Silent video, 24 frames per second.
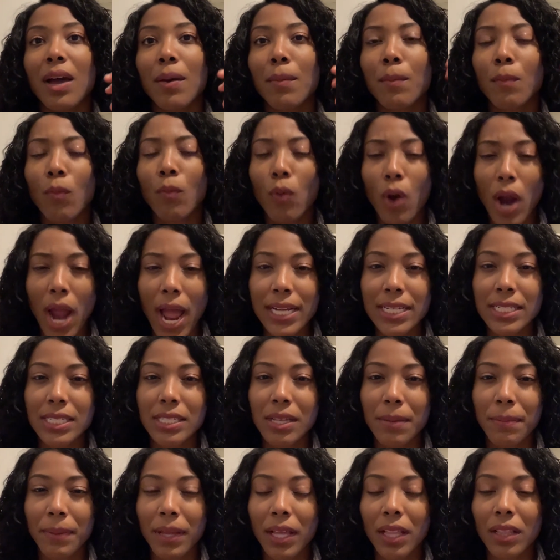more
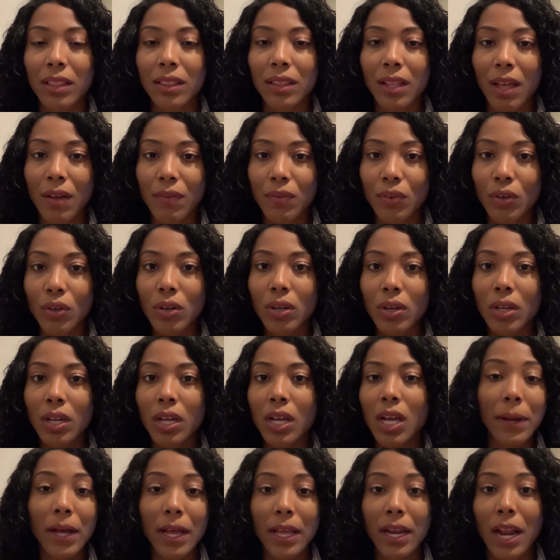academic level.
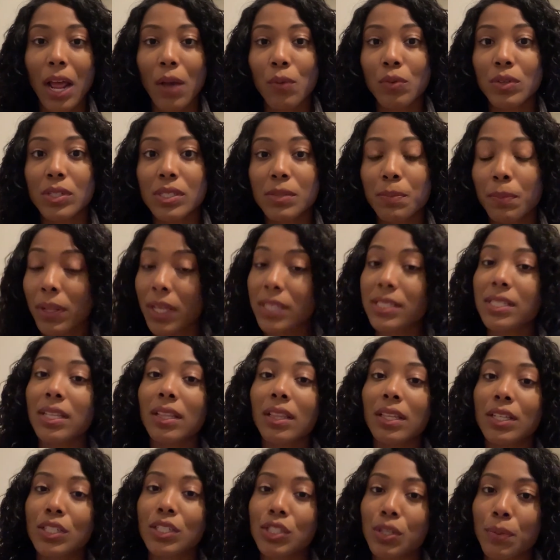But I was
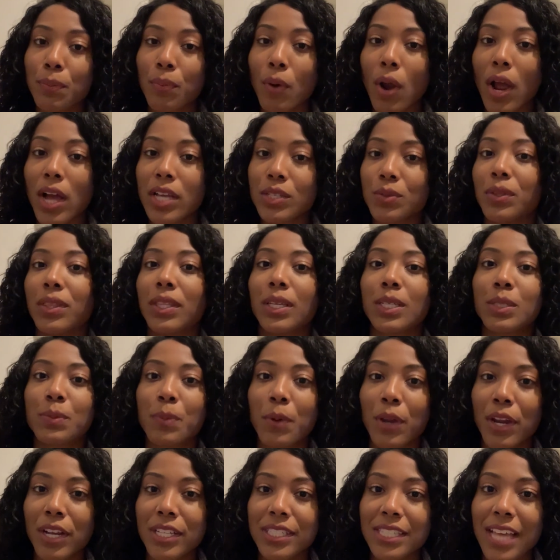pleasantly surprised with the
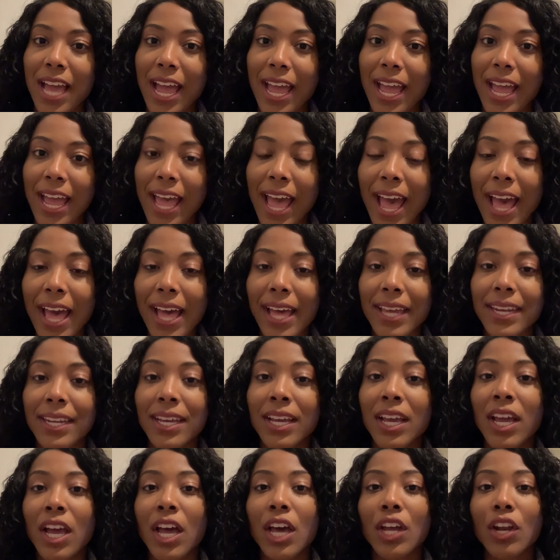experience I had.
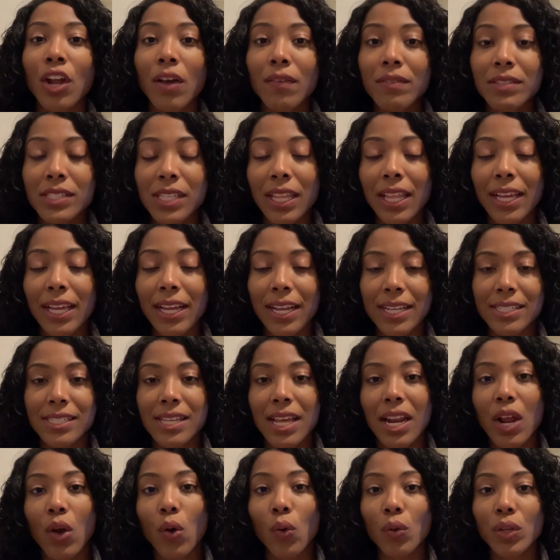And obviously, like I
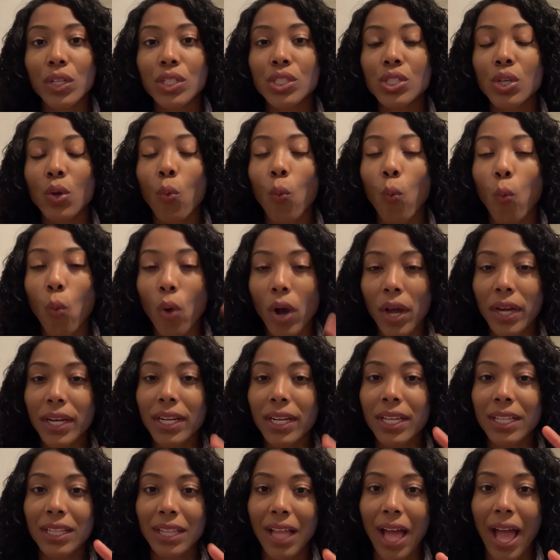said, I only took one
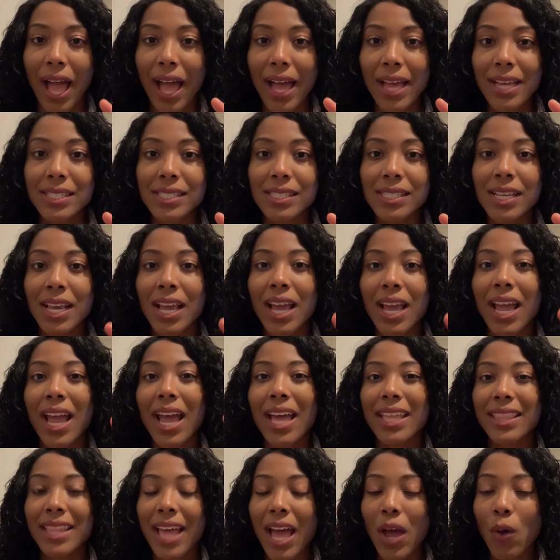class,
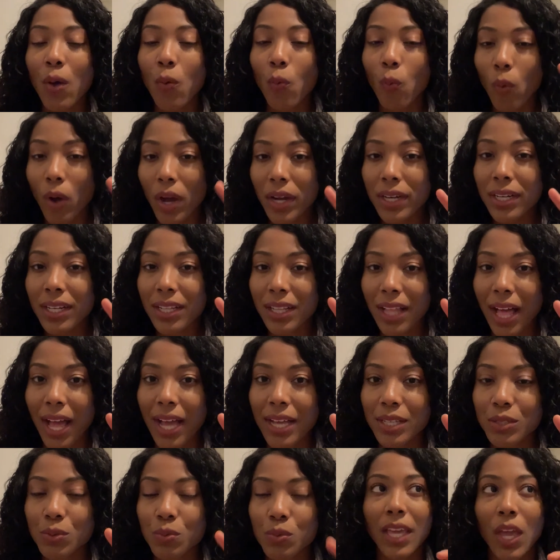and that one
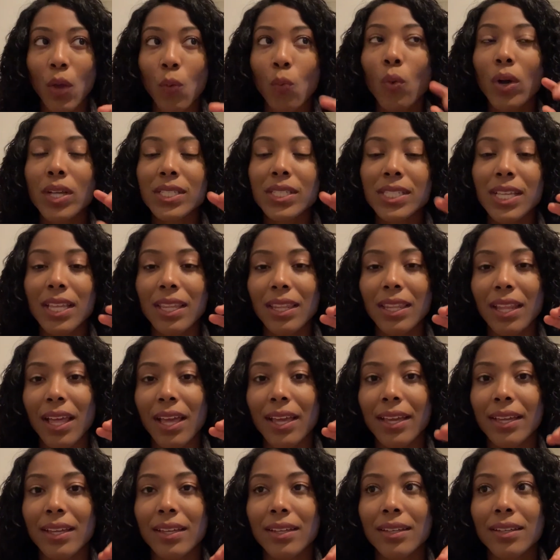class, it wasn't
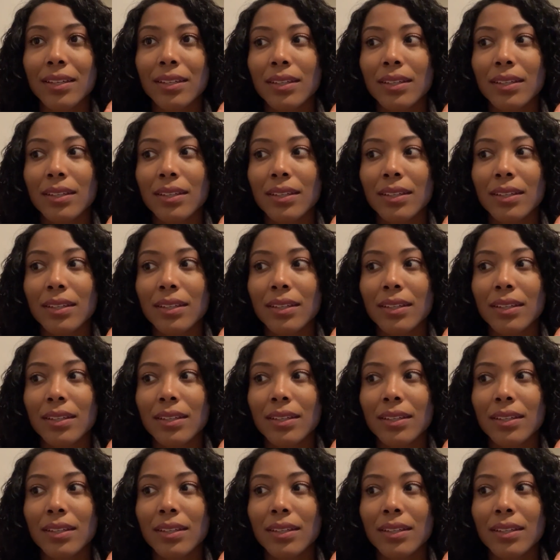like